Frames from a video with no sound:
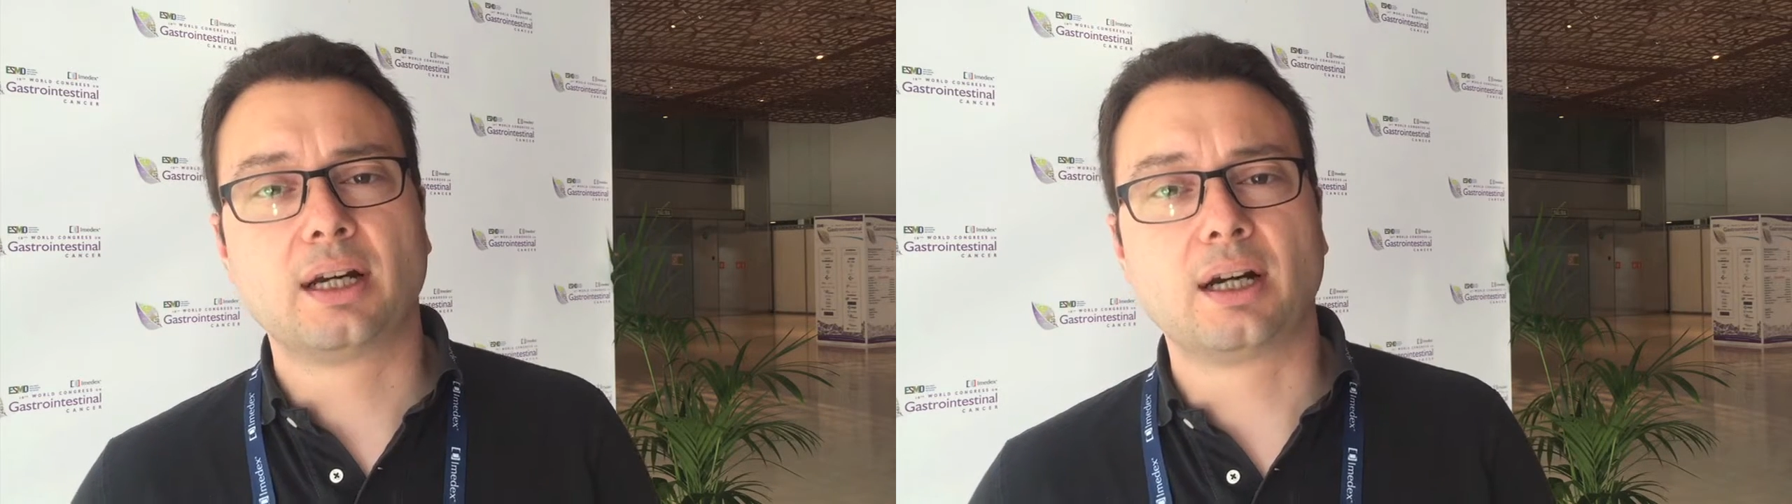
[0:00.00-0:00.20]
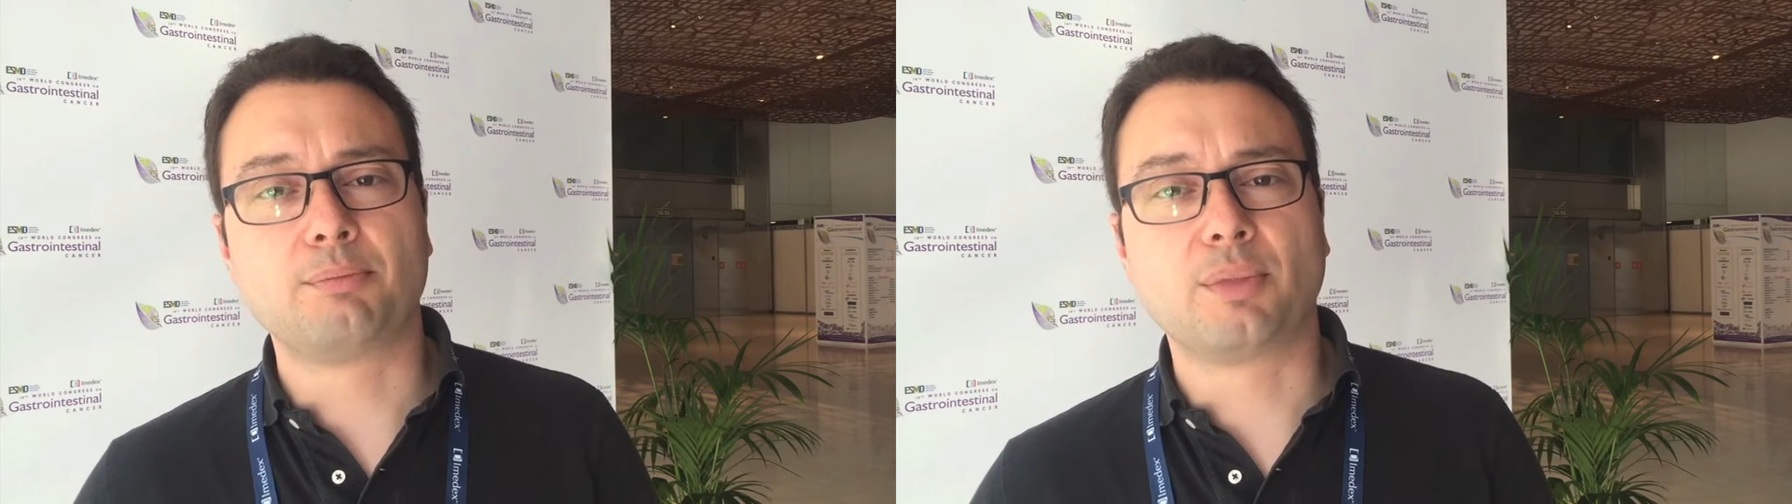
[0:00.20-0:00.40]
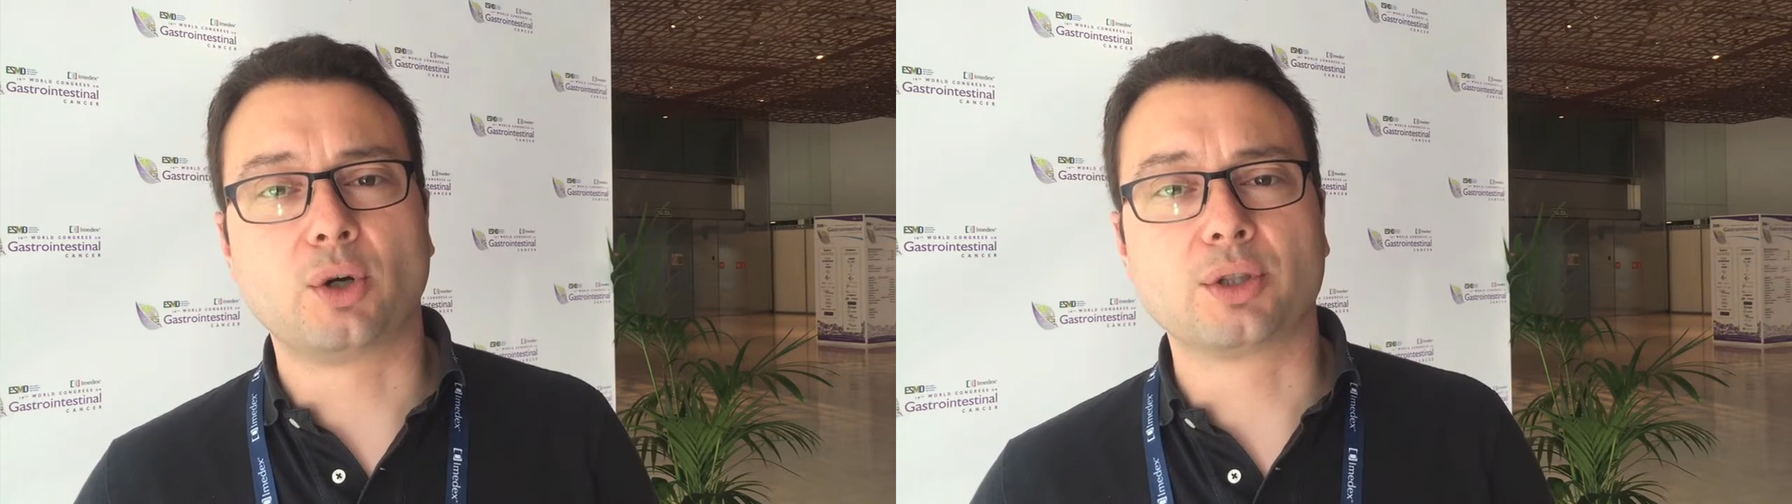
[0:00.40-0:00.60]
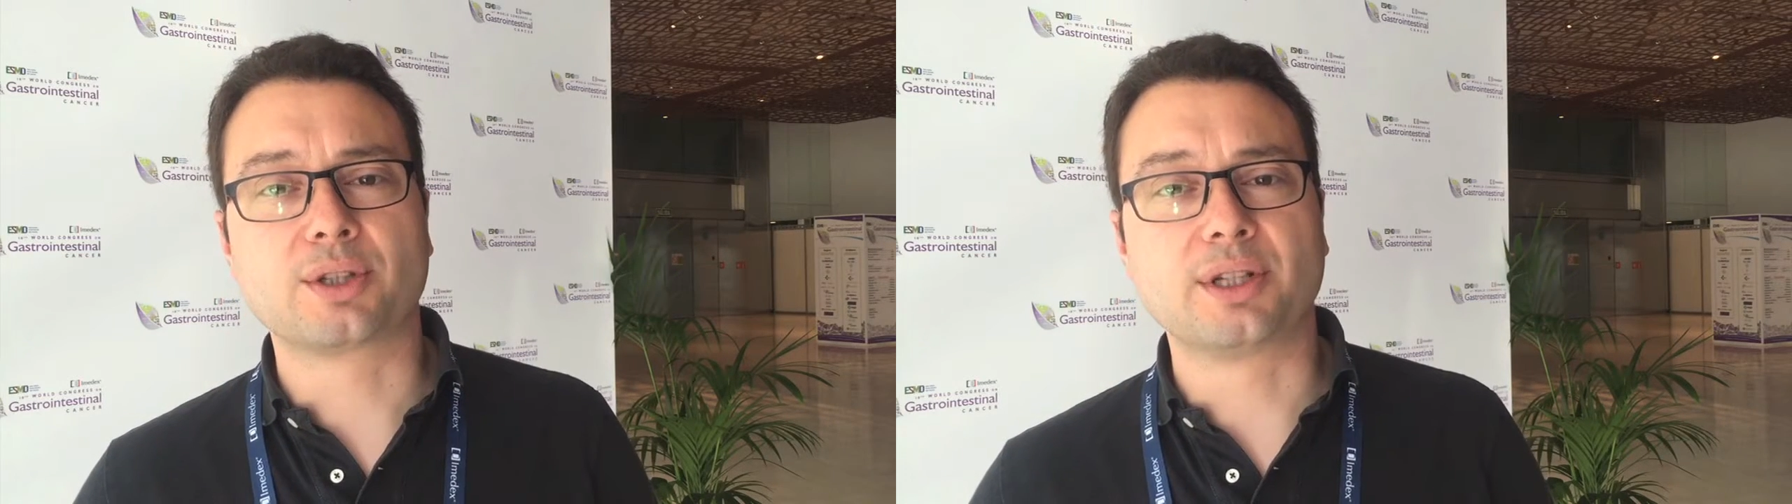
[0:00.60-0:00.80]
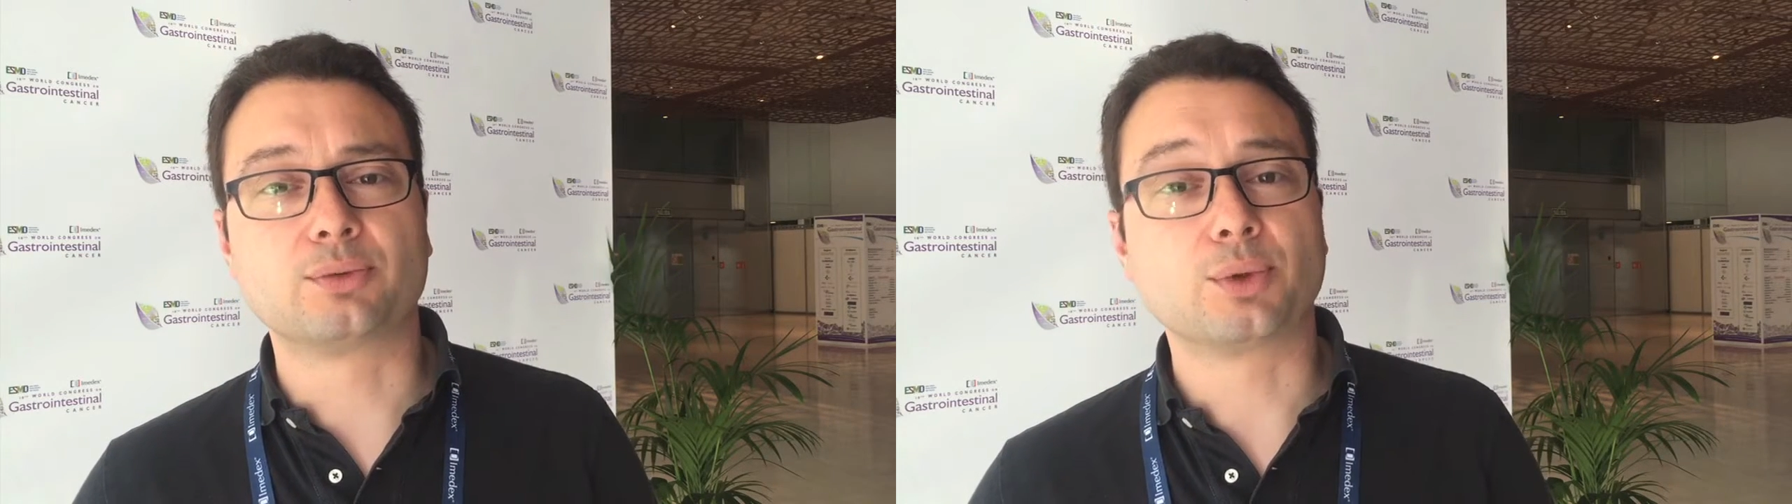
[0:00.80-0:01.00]

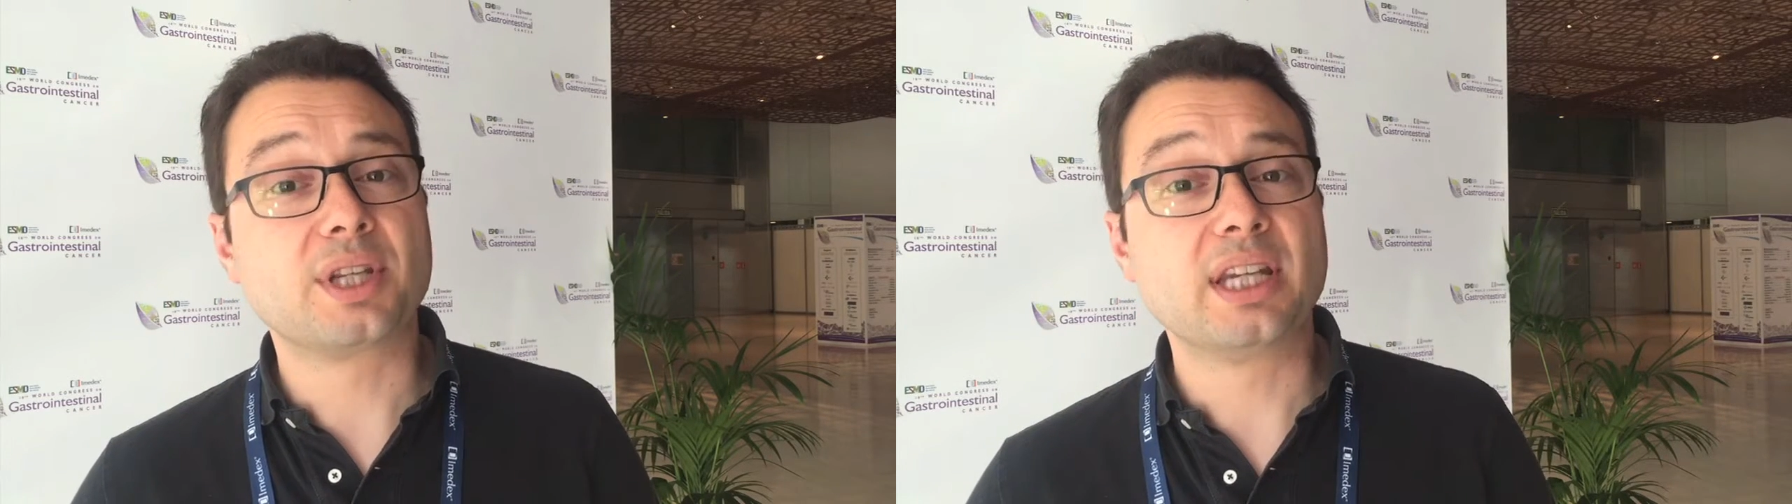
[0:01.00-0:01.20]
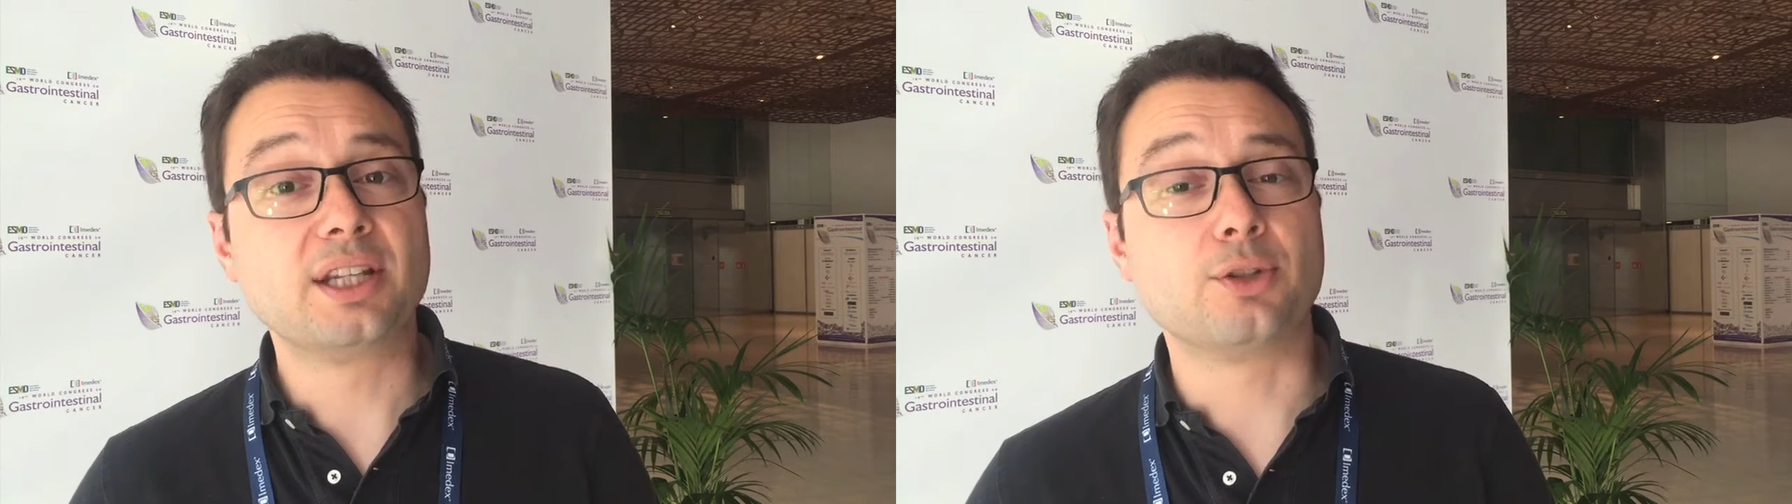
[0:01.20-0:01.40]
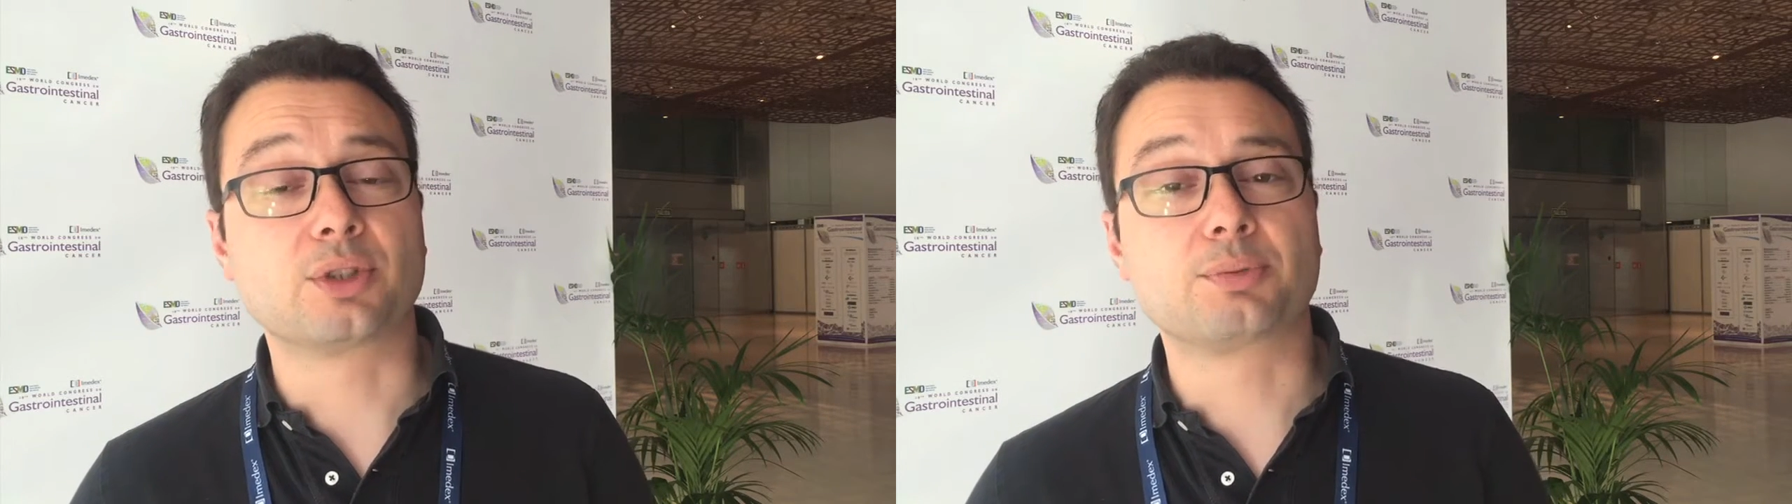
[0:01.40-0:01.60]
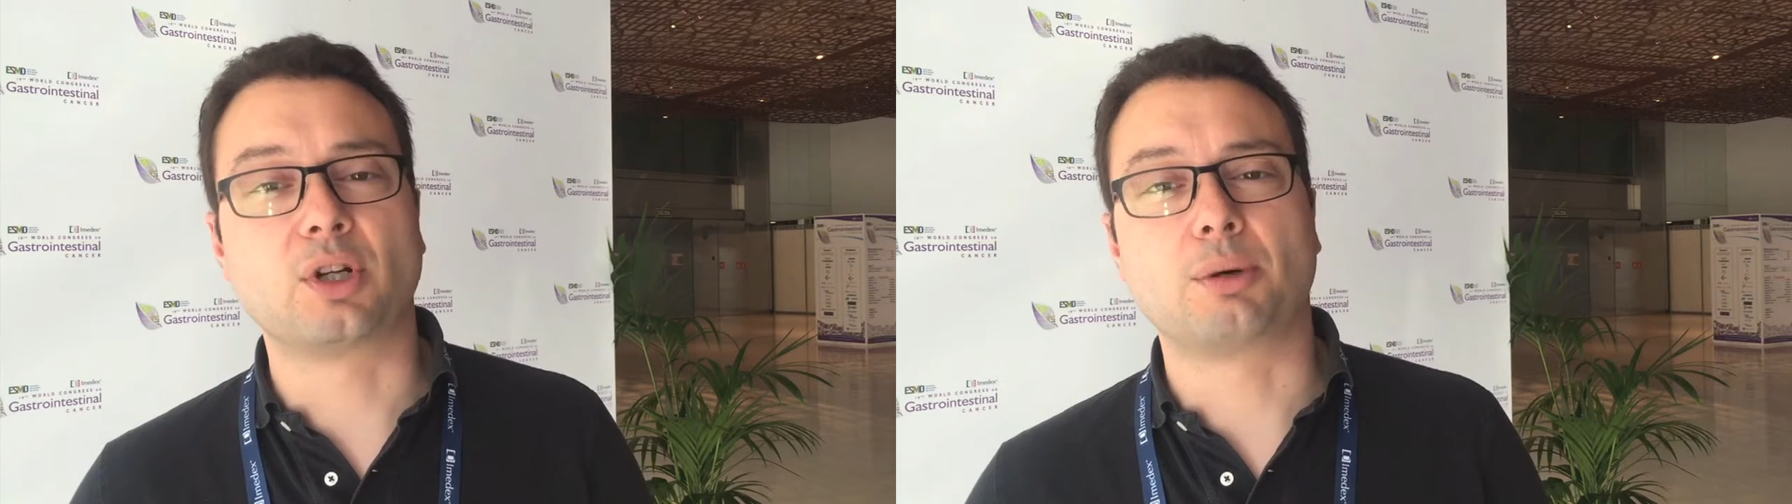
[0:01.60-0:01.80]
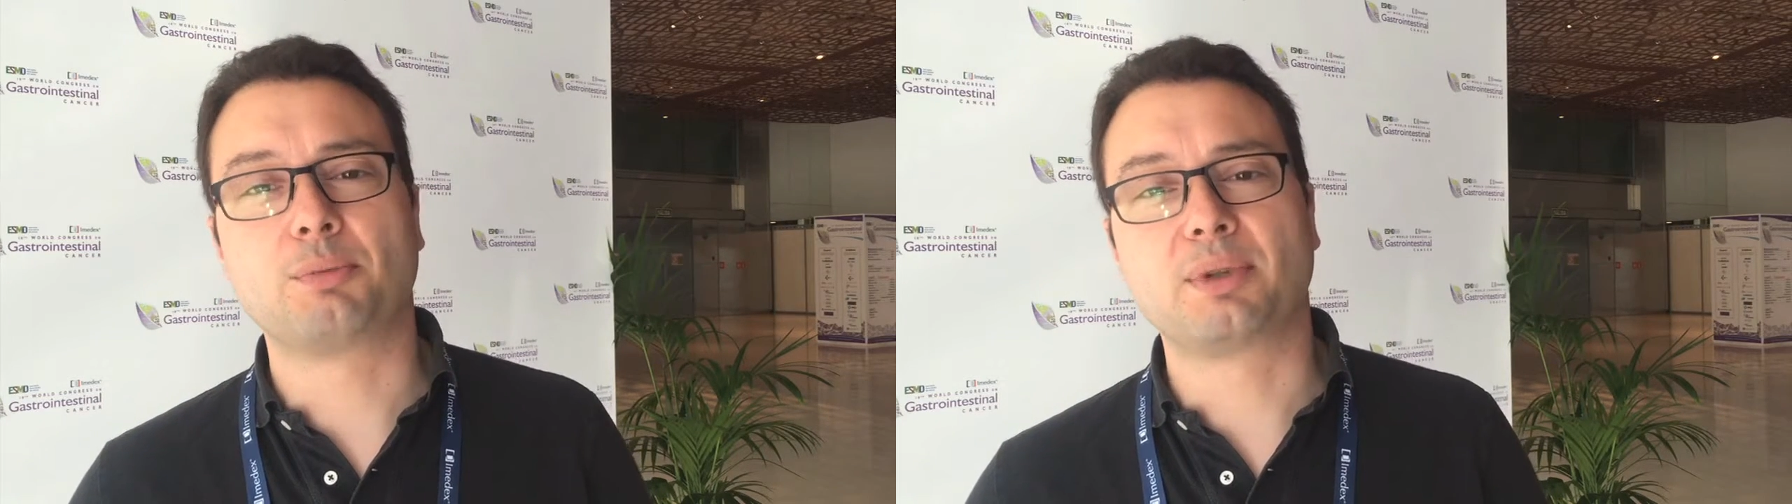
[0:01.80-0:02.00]
also in routine use
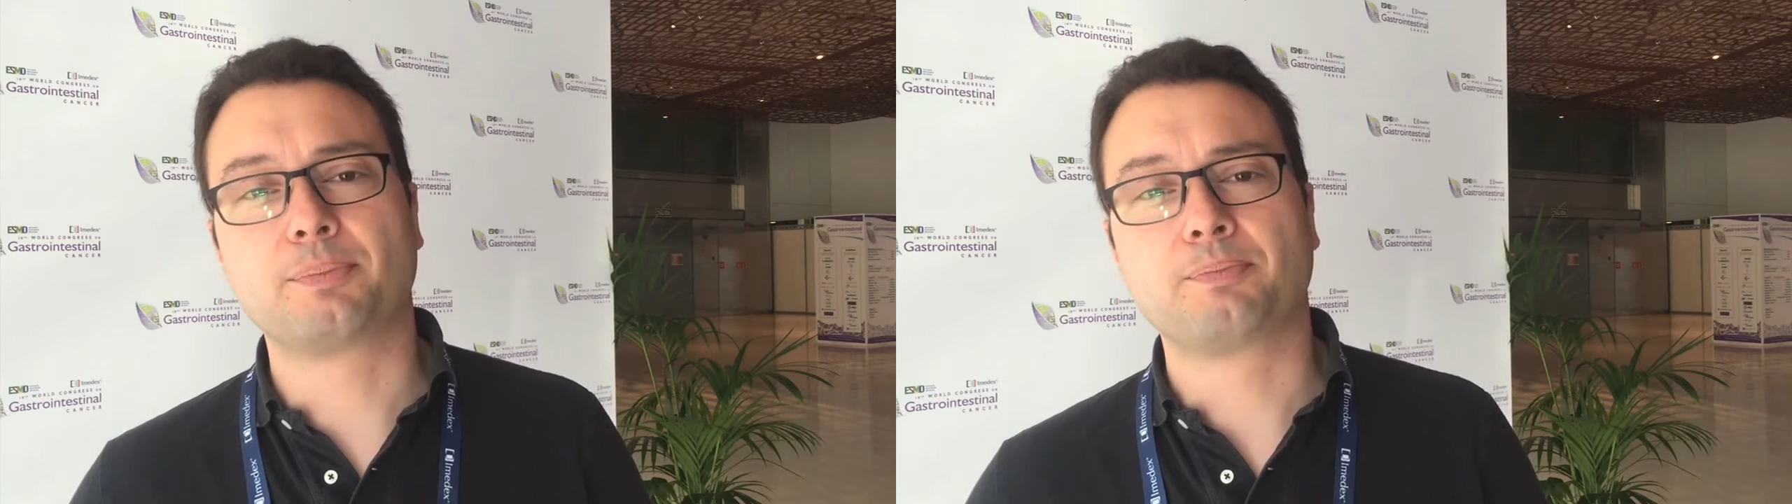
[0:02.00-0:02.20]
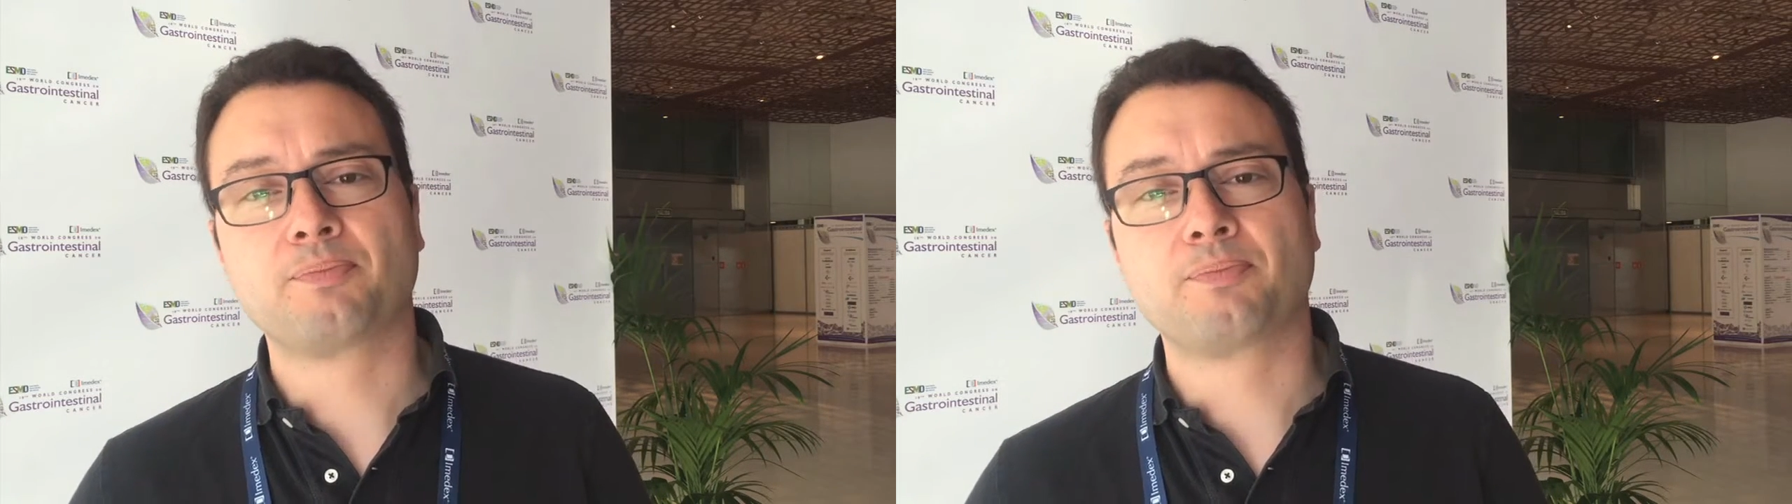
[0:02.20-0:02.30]
probably.